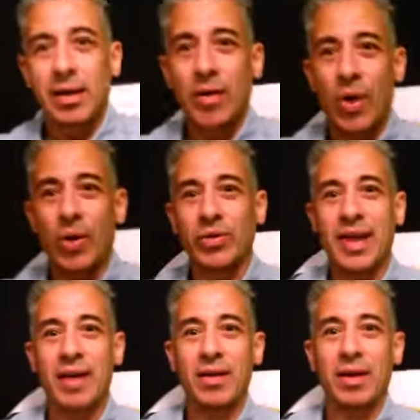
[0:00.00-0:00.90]

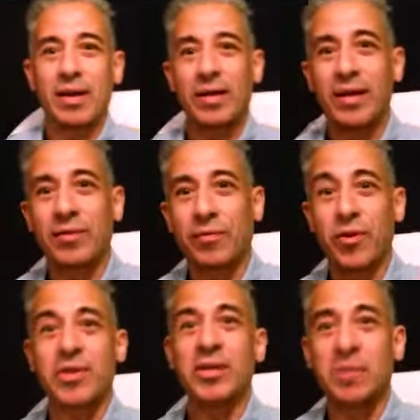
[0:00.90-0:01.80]
goals that, uh, like
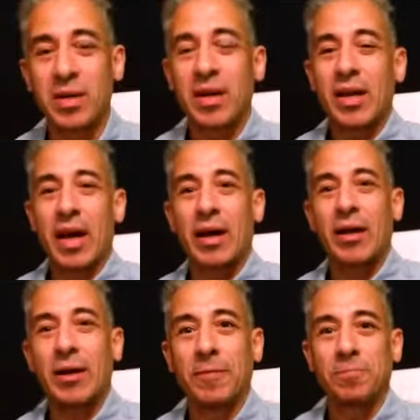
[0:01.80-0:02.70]
for instance,
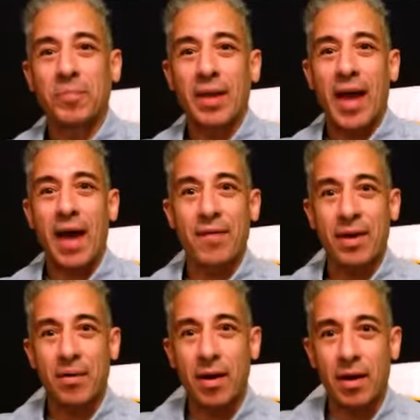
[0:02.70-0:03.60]
uh, um,
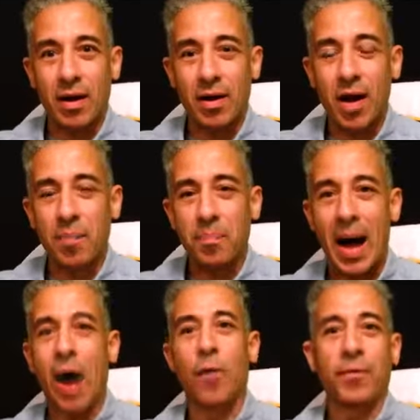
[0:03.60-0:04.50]
having a, a, a,
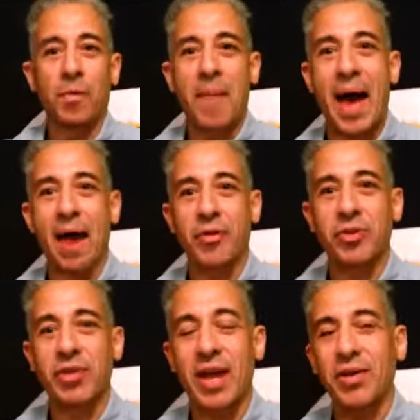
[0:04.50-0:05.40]
powerful
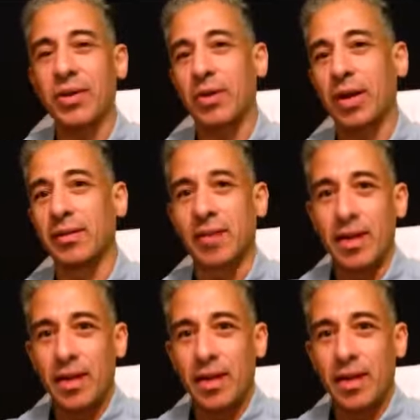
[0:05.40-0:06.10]
marriage that you can